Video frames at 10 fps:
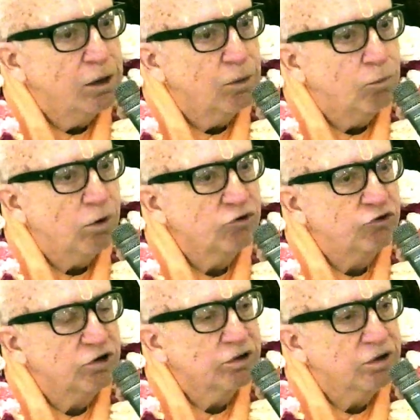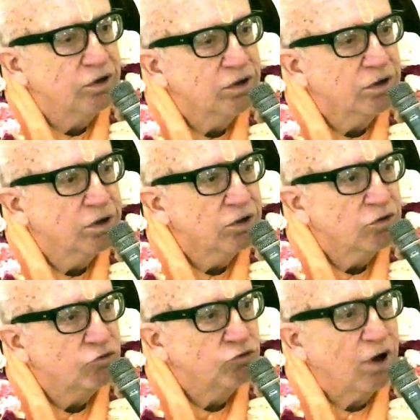One should
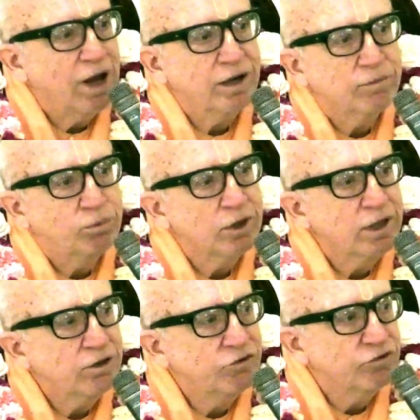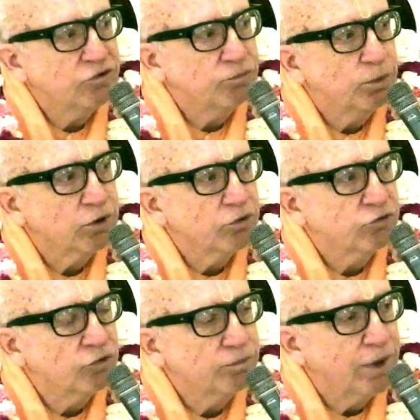try to please the spiritual